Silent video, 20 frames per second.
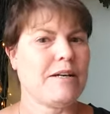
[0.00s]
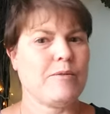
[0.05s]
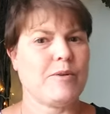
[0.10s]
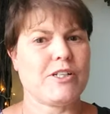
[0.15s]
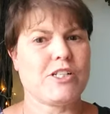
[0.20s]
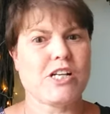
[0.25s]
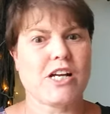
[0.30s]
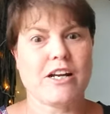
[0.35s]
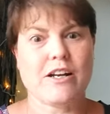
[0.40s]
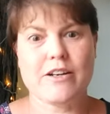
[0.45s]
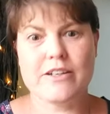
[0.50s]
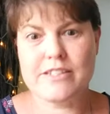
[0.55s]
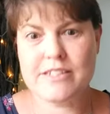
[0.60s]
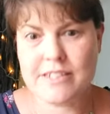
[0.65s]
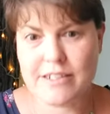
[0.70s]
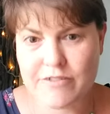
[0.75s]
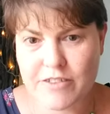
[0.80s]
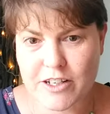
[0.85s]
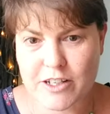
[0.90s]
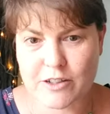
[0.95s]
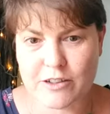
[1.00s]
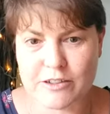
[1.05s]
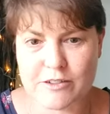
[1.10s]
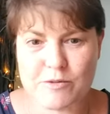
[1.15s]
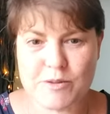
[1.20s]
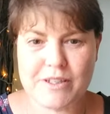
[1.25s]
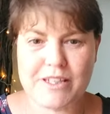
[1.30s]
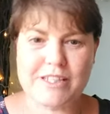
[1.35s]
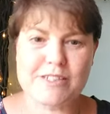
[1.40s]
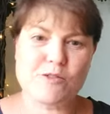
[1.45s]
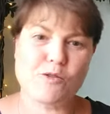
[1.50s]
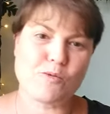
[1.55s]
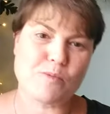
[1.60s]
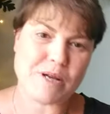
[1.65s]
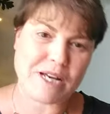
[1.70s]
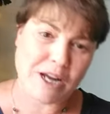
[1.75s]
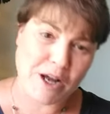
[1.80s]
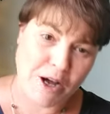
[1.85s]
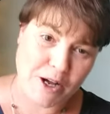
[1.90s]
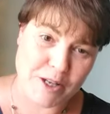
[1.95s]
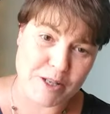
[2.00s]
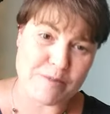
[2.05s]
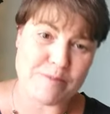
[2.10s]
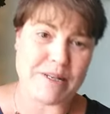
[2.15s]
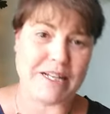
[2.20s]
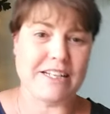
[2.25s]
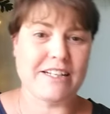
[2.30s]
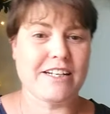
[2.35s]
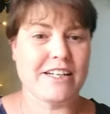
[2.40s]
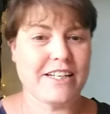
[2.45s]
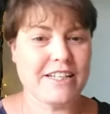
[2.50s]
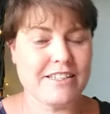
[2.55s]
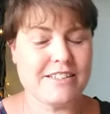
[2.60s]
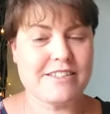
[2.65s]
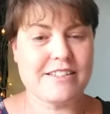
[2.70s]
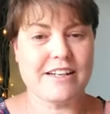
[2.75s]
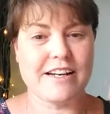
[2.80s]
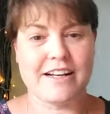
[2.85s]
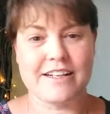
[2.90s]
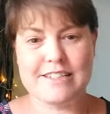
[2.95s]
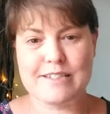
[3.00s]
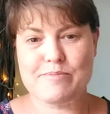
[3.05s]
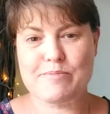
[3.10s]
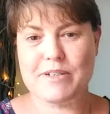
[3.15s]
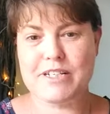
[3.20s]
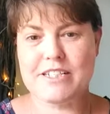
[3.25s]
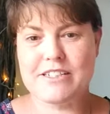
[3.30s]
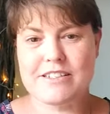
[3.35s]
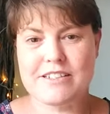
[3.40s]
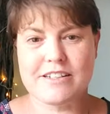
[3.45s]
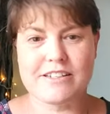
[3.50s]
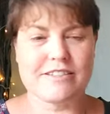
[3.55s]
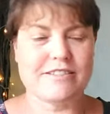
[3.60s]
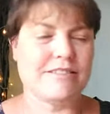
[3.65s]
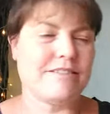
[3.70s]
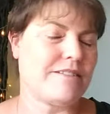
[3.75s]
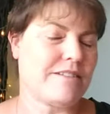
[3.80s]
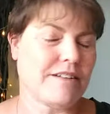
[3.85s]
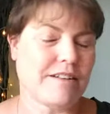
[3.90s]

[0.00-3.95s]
which I know is difficult with us all being home and kids and husbands and